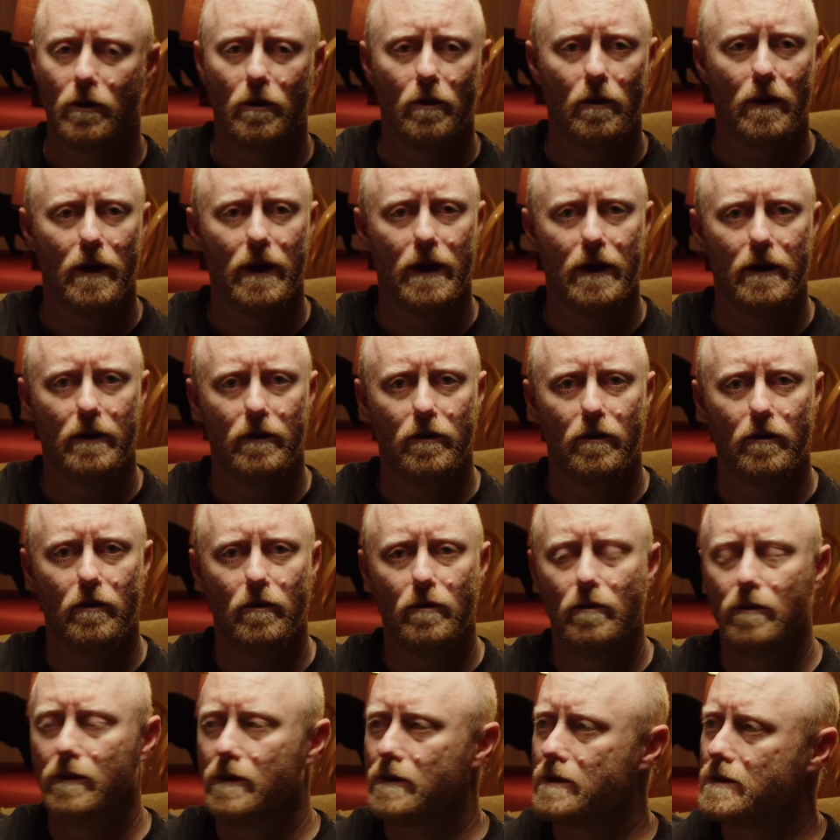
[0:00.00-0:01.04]
to go ahead and
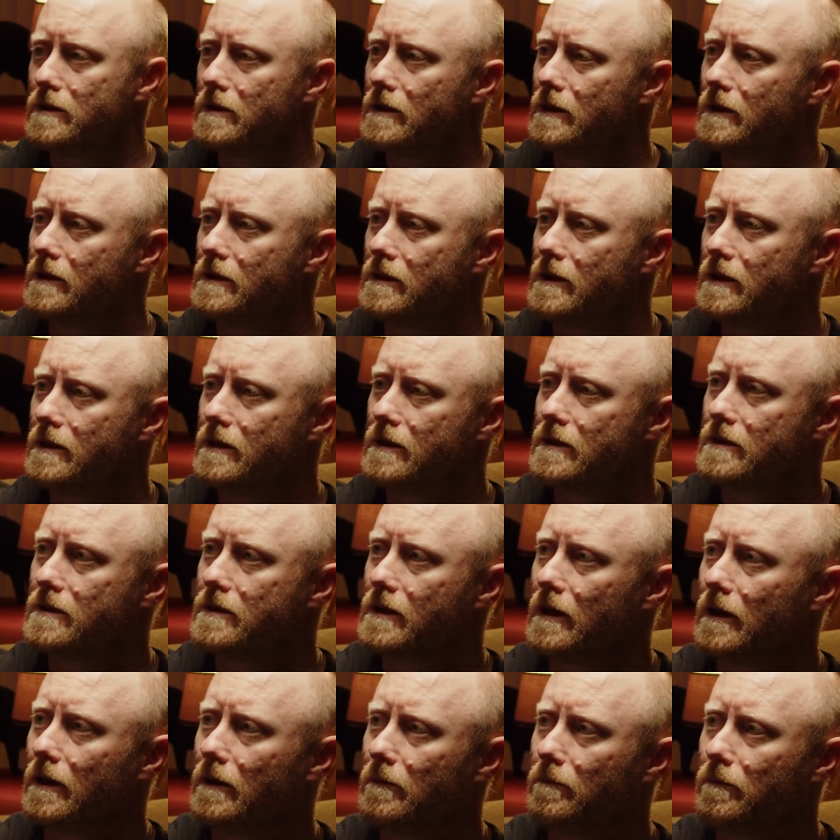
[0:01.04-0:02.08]
do is get this
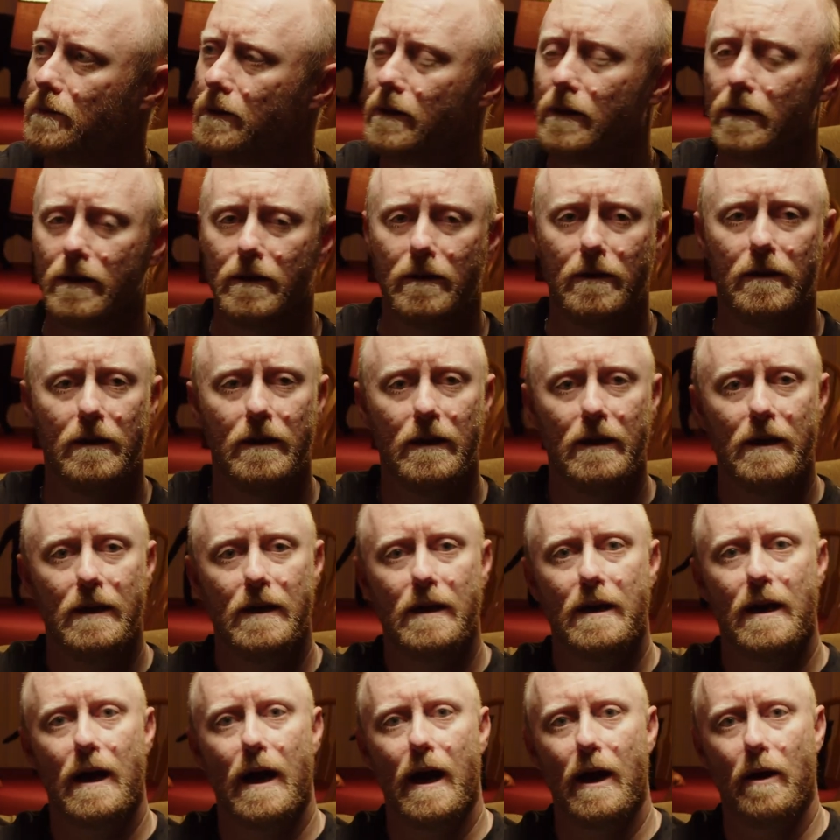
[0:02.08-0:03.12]
set up, and then
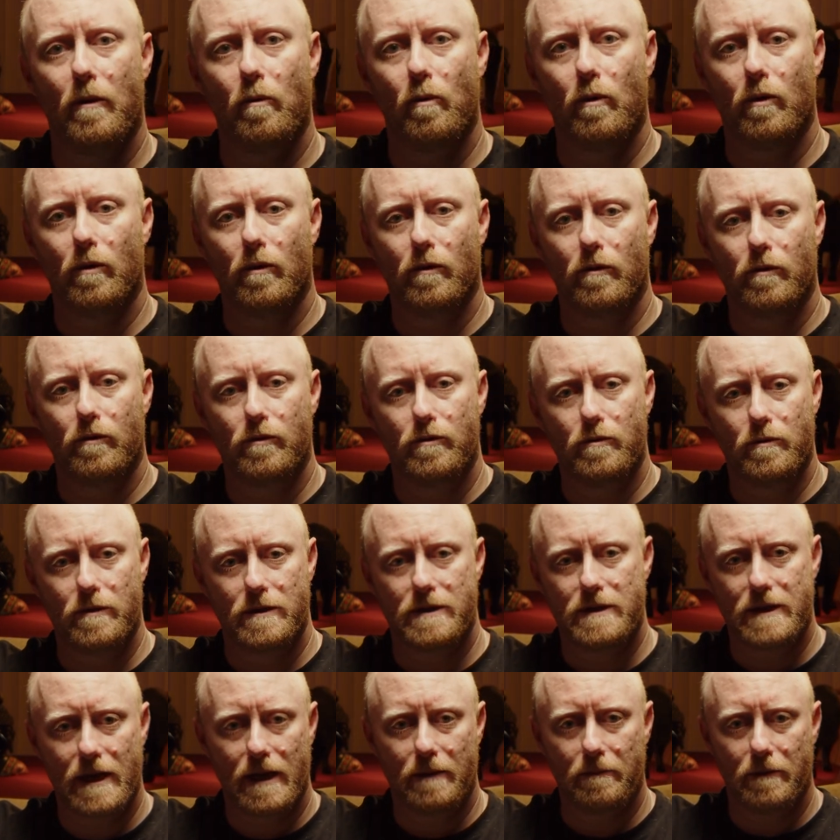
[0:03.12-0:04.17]
I will do a
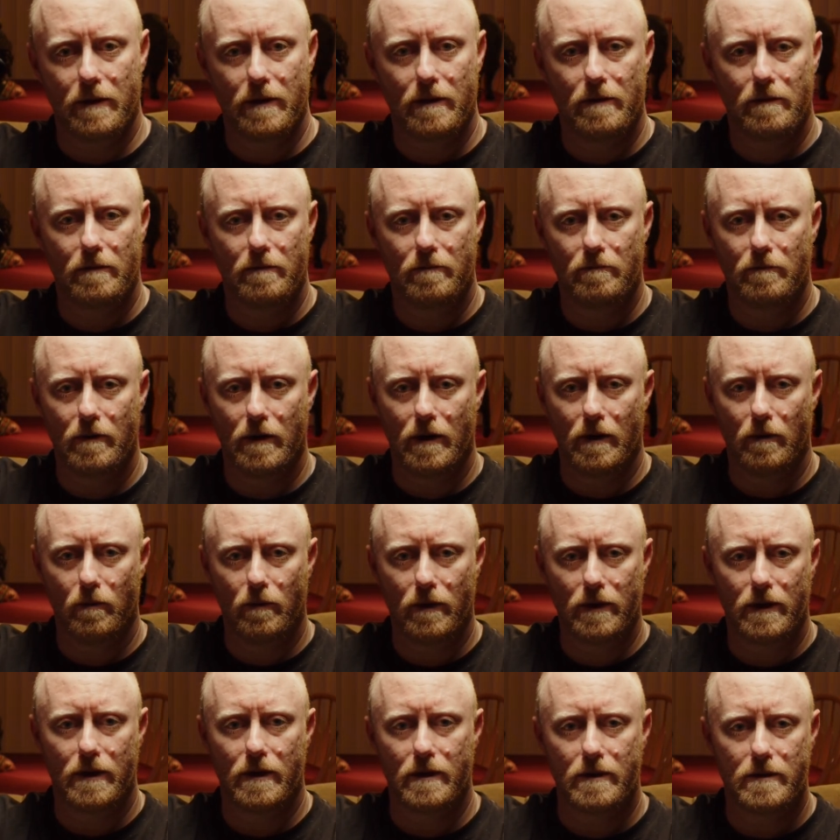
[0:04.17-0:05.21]
segment
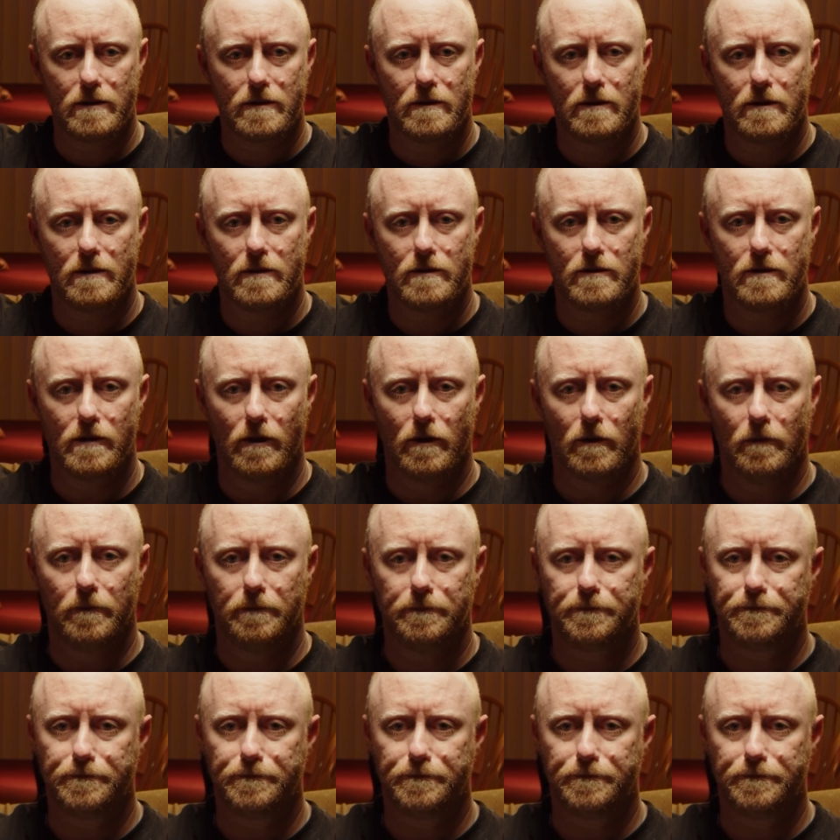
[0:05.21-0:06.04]
with this. So